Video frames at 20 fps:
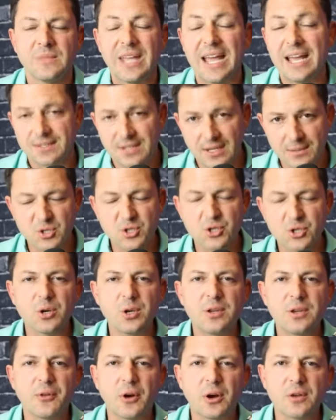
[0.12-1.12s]
As I'm sure
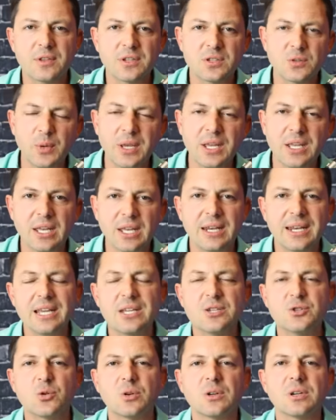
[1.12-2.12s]
you've heard this weekend,
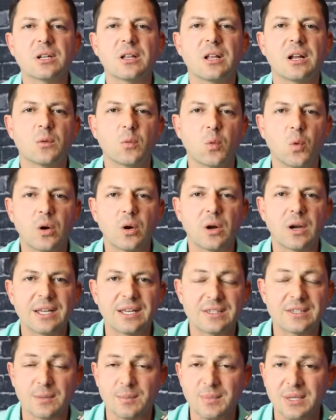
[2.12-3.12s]
Israel declared war
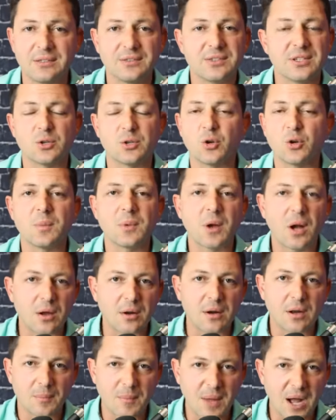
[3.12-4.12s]
against a militant group
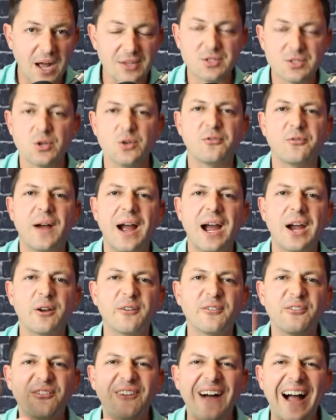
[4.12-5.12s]
called Hamas, who
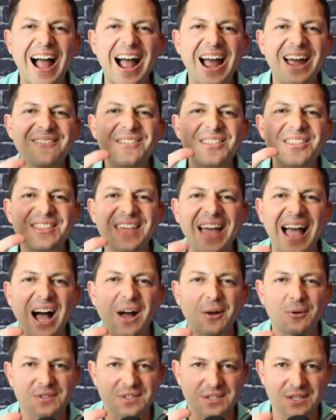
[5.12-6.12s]
fired
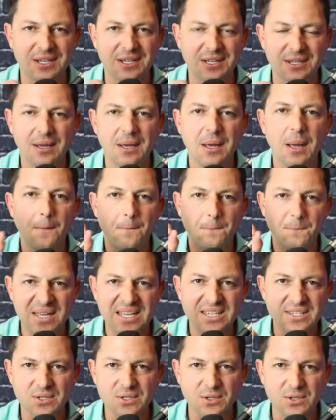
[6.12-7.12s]
5,000
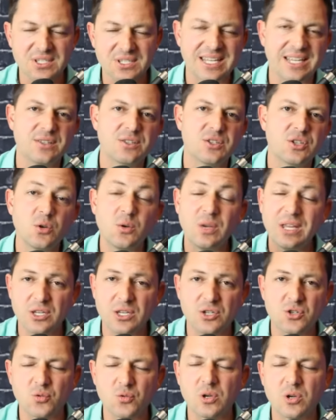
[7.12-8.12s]
missiles into
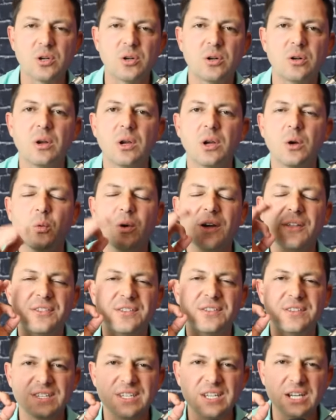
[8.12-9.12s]
Israel
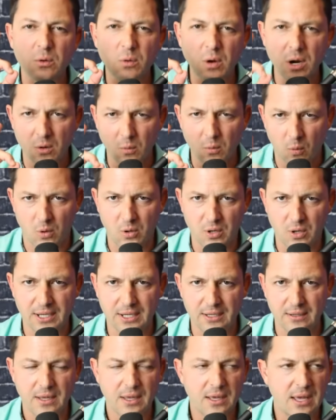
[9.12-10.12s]
with zero
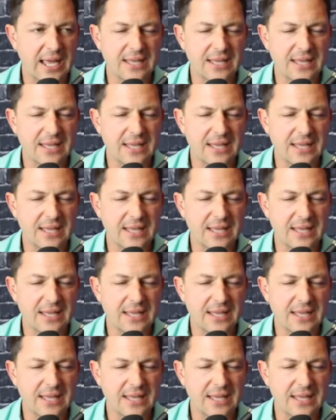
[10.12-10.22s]
warning.